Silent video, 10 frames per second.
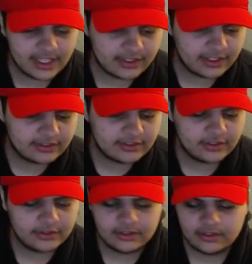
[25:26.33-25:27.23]
hey, like, you
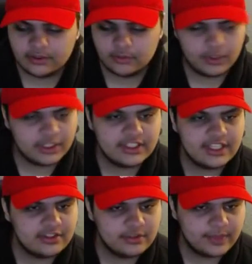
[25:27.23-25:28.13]
know, what could
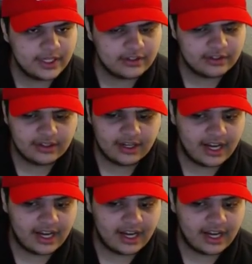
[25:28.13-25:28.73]
they do better?